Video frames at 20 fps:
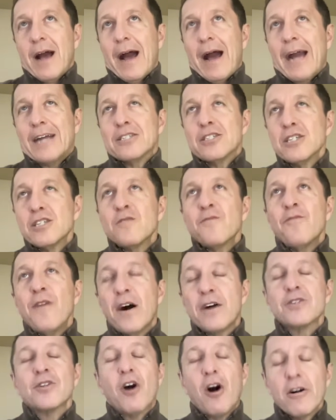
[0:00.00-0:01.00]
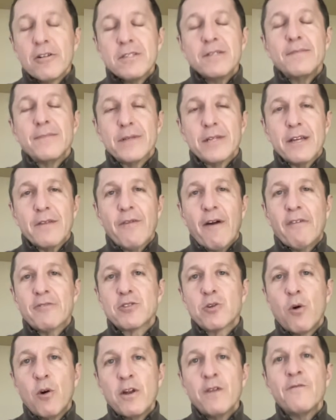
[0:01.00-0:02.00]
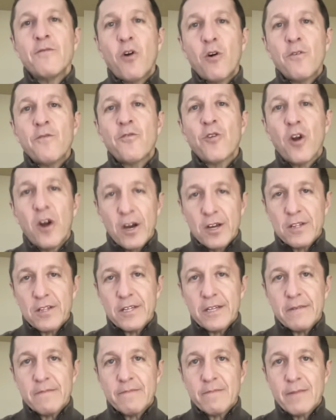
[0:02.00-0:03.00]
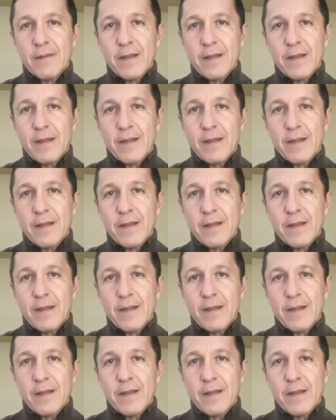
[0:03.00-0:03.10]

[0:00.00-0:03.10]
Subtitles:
I just felt ultimately, if I was going to vote for Utley,